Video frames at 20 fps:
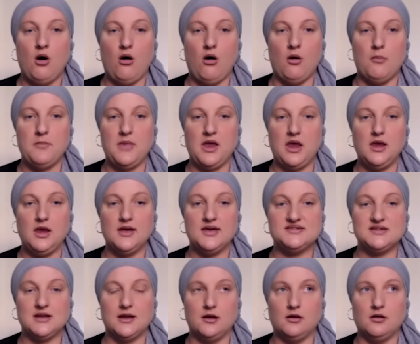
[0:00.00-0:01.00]
on me
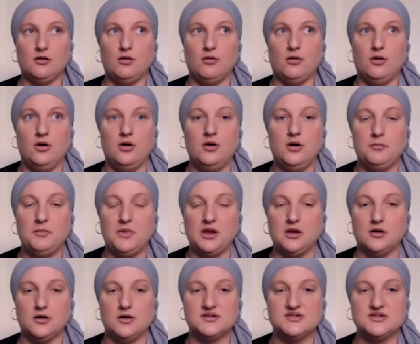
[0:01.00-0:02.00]
as like oh my
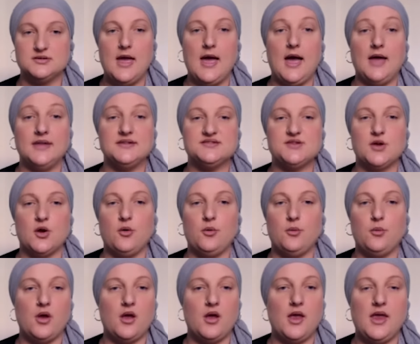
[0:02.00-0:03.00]
god and
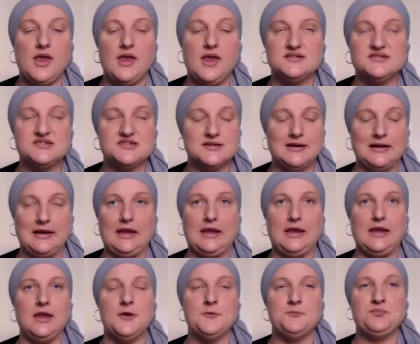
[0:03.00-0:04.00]
so
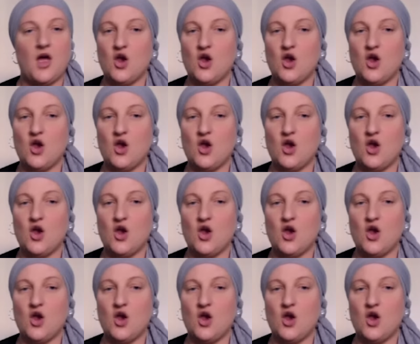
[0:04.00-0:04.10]
instantly,